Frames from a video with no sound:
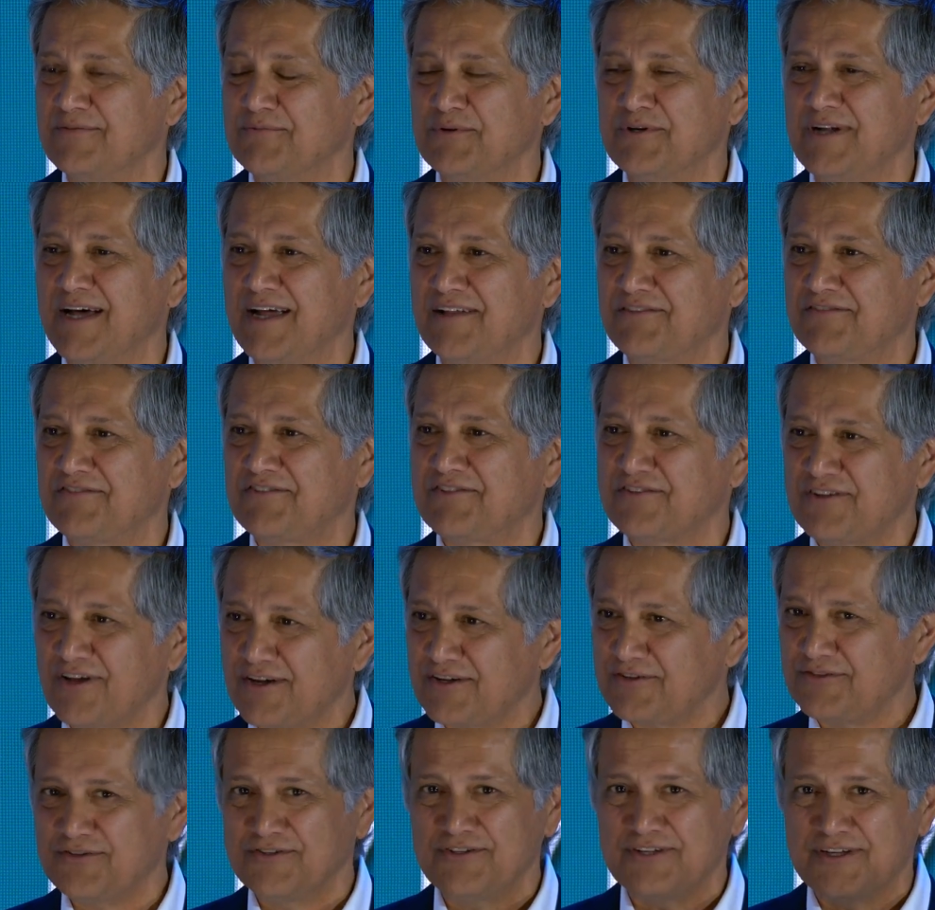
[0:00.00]
We're not
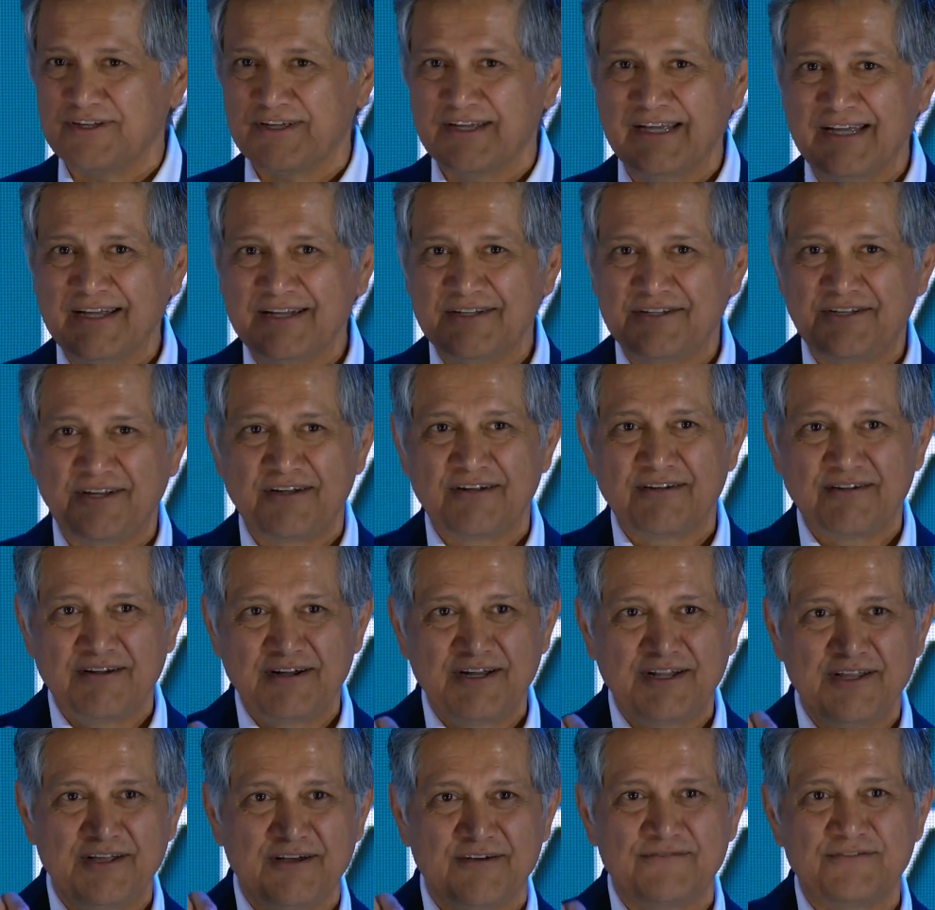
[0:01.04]
stuck to the
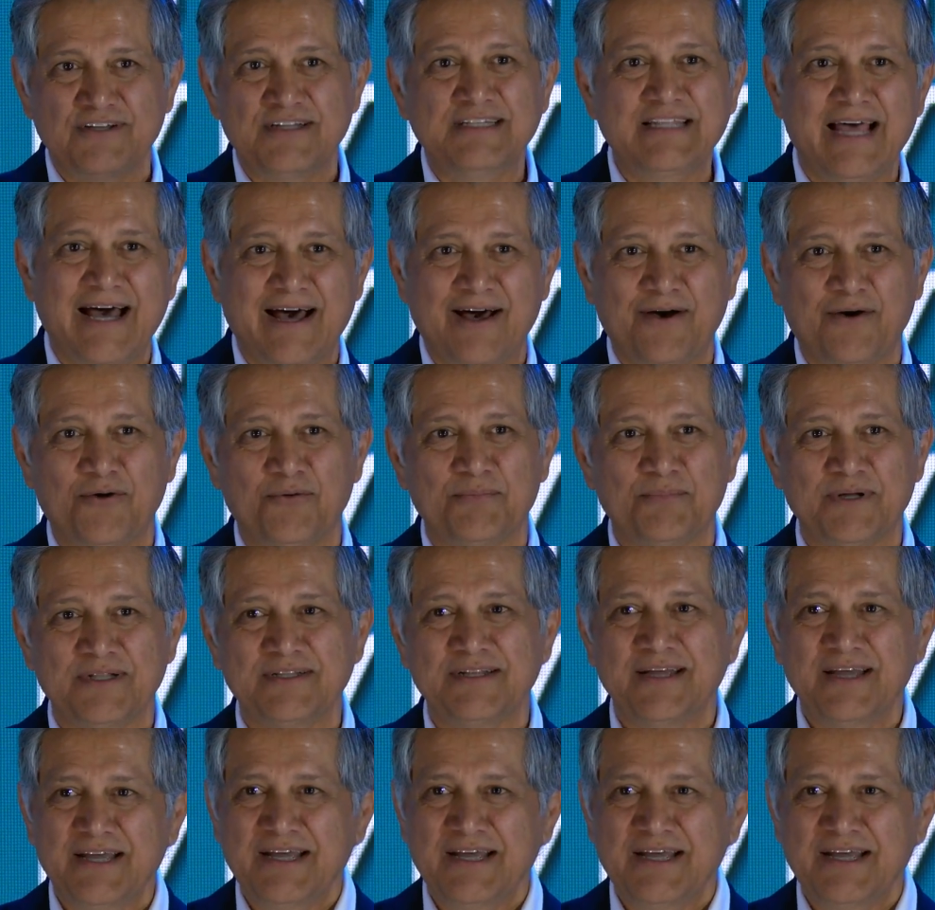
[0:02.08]
tyranny of the now, but